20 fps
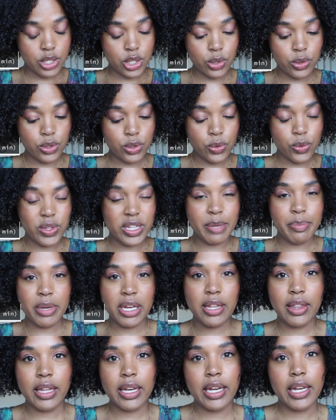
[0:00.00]
So it's only
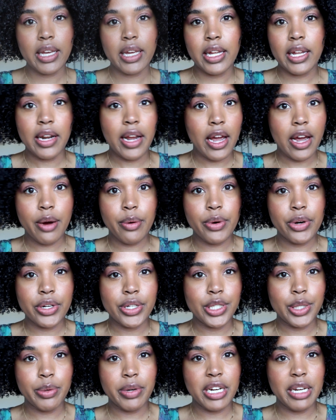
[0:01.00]
been an hour
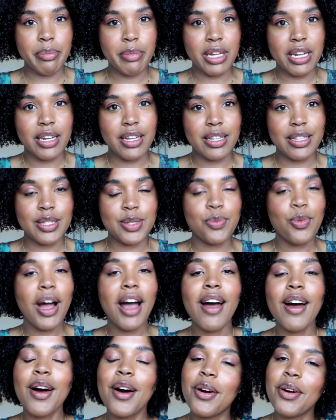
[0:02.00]
and 20 minutes.
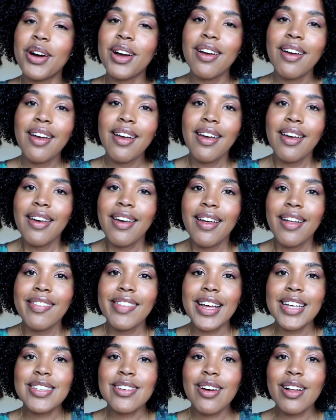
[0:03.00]
Wow.
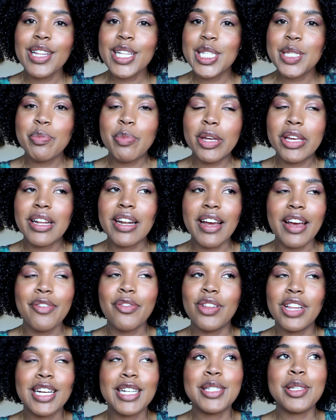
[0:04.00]
That's all it's been. I
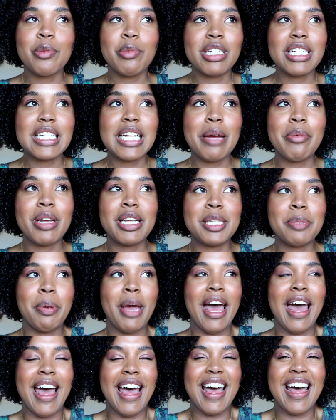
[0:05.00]
feel like so much time has
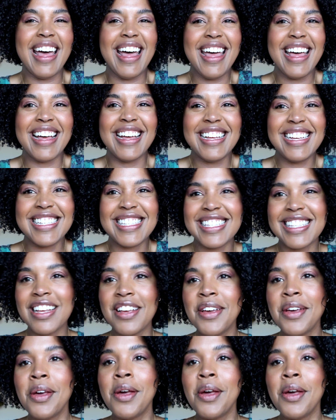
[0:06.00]
passed.